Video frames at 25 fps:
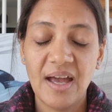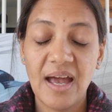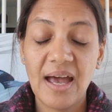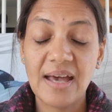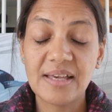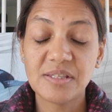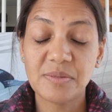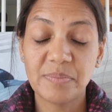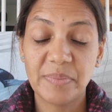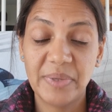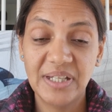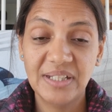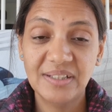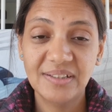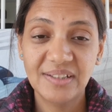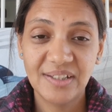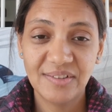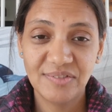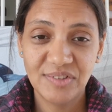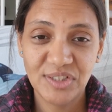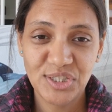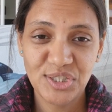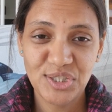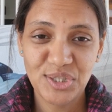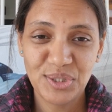has been
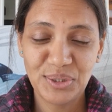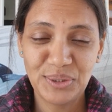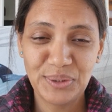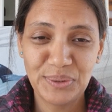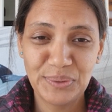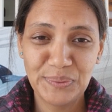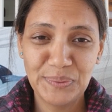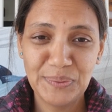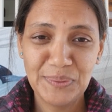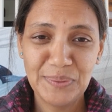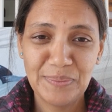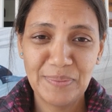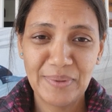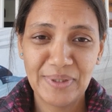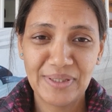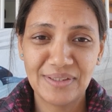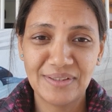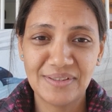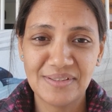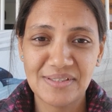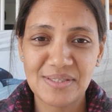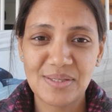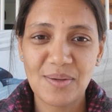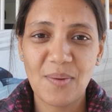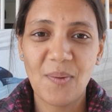given to you,
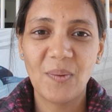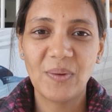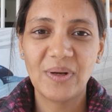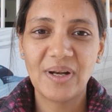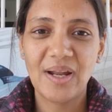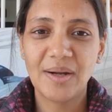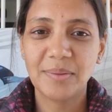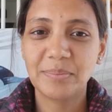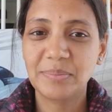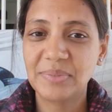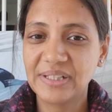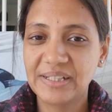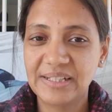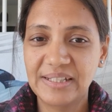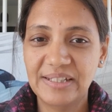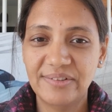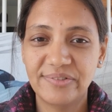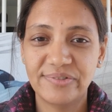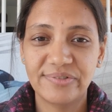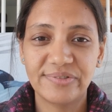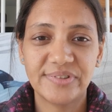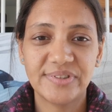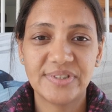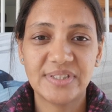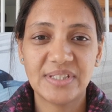because all our
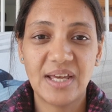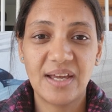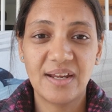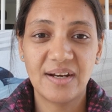beliefs